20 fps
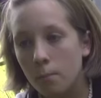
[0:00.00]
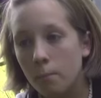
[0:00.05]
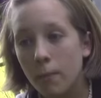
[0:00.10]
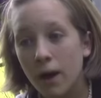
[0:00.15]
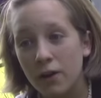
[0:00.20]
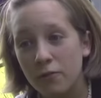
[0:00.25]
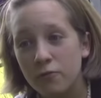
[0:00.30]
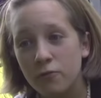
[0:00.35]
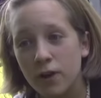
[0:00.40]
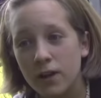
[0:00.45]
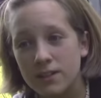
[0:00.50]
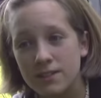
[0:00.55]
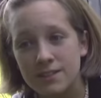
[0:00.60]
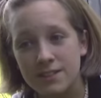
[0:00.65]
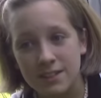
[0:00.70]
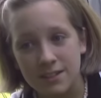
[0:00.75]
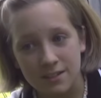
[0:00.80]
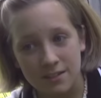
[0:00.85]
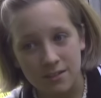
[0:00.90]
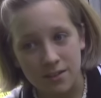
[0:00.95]
my friend
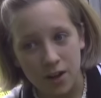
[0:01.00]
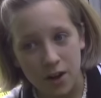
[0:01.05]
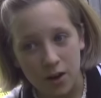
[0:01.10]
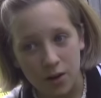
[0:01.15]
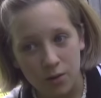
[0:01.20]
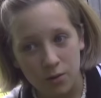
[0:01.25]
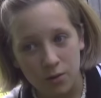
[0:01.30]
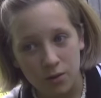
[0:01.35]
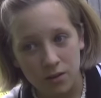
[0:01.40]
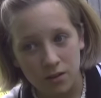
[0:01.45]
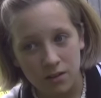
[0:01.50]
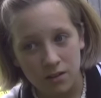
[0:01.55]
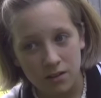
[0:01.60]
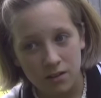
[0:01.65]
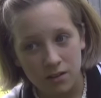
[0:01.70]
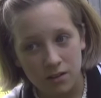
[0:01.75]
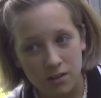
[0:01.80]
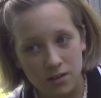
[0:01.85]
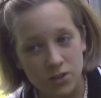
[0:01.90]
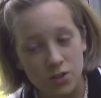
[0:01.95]
didn't know.
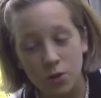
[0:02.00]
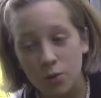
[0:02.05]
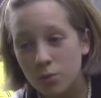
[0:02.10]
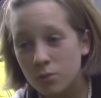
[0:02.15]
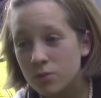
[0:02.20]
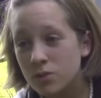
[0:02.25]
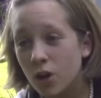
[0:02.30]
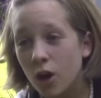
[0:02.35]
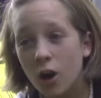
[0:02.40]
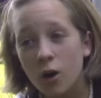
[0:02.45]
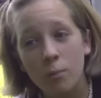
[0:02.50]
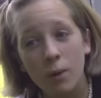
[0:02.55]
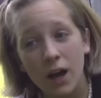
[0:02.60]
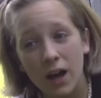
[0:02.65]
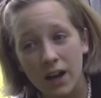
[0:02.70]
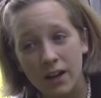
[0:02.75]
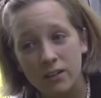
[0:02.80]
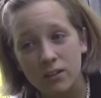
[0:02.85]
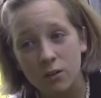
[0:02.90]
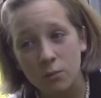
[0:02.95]
So it was all
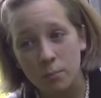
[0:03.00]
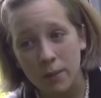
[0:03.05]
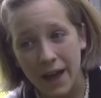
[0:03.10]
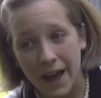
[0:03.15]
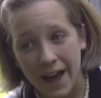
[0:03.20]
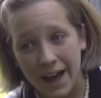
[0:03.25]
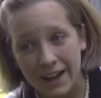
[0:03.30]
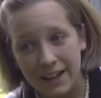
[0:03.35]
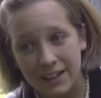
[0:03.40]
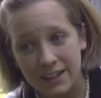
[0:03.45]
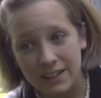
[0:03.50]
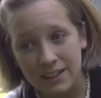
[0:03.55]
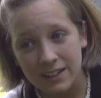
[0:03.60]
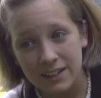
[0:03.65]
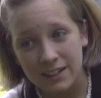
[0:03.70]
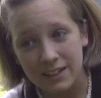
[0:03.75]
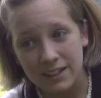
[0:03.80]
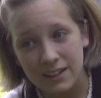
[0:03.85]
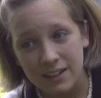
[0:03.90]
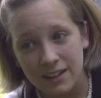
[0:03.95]
behind her back.
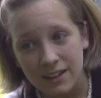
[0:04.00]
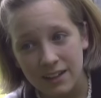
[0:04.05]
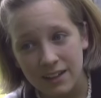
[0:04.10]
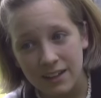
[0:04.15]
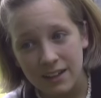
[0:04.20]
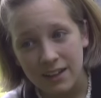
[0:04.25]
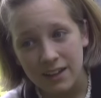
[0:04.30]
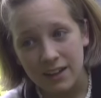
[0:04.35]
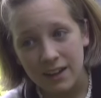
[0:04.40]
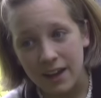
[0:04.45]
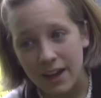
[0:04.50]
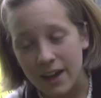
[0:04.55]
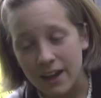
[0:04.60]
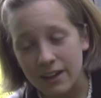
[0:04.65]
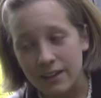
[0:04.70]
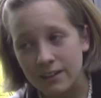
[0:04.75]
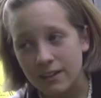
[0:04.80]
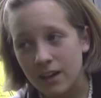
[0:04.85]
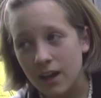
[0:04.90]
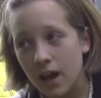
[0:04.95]

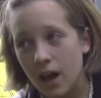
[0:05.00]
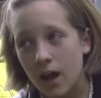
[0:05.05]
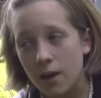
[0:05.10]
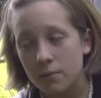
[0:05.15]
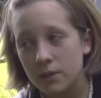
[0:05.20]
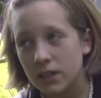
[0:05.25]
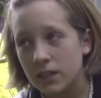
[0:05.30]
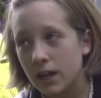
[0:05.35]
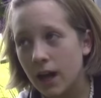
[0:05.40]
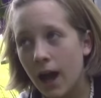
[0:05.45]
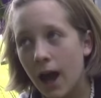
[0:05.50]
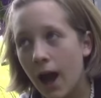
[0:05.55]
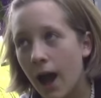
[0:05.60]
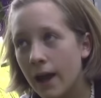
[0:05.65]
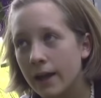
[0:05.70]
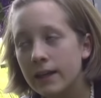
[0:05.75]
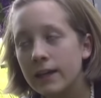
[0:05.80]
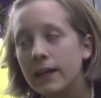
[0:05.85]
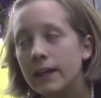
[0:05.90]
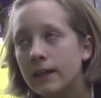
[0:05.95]
And I mean,
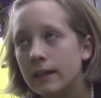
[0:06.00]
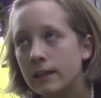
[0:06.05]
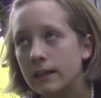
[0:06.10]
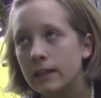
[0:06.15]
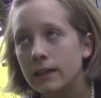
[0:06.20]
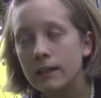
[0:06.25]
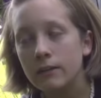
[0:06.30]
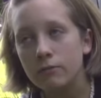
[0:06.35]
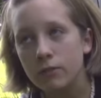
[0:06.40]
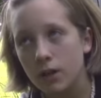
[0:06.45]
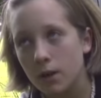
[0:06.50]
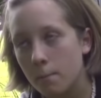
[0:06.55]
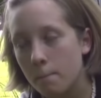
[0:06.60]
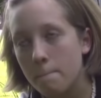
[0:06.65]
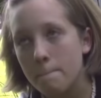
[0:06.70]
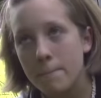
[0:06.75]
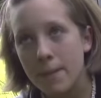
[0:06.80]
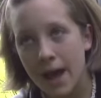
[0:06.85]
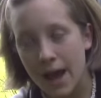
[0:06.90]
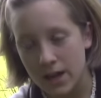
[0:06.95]
I can't even
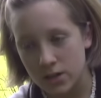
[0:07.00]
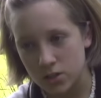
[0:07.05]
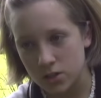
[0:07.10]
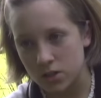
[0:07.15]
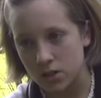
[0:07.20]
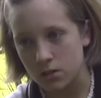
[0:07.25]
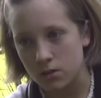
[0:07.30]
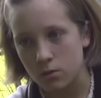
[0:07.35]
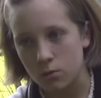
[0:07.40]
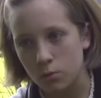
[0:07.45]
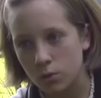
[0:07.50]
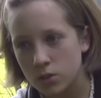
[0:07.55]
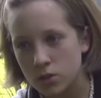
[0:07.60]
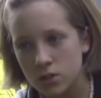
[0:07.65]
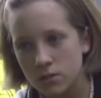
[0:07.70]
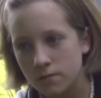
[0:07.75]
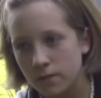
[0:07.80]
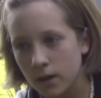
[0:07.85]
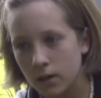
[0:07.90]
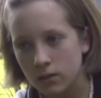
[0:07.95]
imagine what
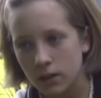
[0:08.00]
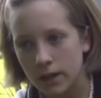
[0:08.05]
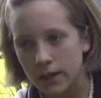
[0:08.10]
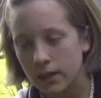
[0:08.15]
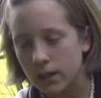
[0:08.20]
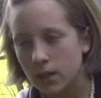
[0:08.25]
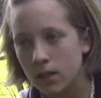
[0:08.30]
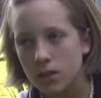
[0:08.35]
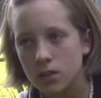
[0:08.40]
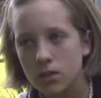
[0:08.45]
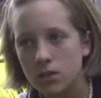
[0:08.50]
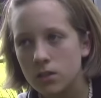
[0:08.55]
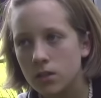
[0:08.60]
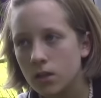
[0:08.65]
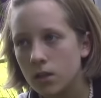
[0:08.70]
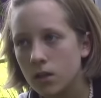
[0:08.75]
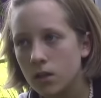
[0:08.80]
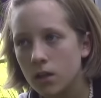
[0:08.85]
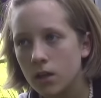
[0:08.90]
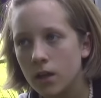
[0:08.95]
she felt like. It
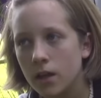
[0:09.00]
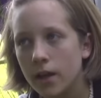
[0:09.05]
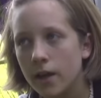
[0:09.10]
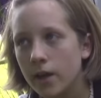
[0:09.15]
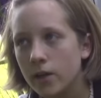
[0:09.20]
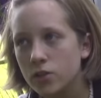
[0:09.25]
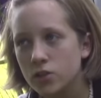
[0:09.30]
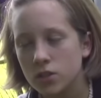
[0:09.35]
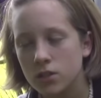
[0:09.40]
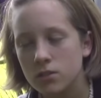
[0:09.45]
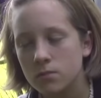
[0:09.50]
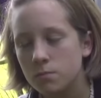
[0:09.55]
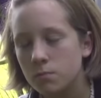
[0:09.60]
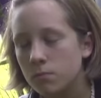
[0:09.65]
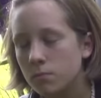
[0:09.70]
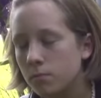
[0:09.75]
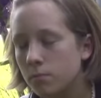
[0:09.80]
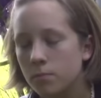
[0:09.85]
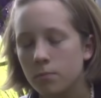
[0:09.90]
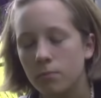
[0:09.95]
just
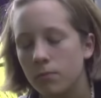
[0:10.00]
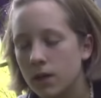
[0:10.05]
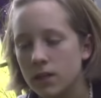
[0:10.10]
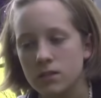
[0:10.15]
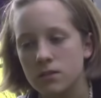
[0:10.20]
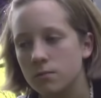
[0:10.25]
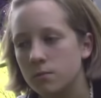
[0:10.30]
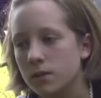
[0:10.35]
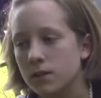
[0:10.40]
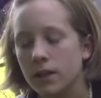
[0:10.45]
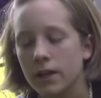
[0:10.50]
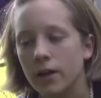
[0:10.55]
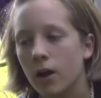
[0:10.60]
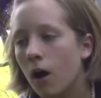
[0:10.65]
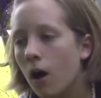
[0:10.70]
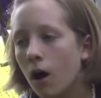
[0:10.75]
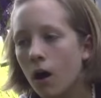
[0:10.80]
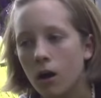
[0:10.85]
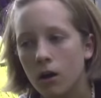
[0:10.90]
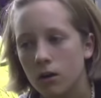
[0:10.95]
must have been like
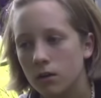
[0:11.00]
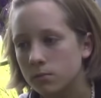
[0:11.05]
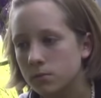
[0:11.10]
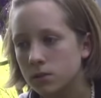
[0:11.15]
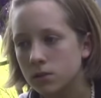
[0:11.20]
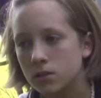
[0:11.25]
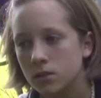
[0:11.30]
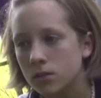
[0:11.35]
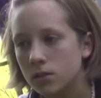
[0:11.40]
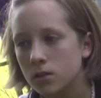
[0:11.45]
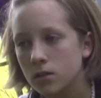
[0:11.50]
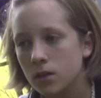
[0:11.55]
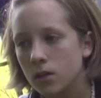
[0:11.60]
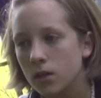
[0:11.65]
horrible,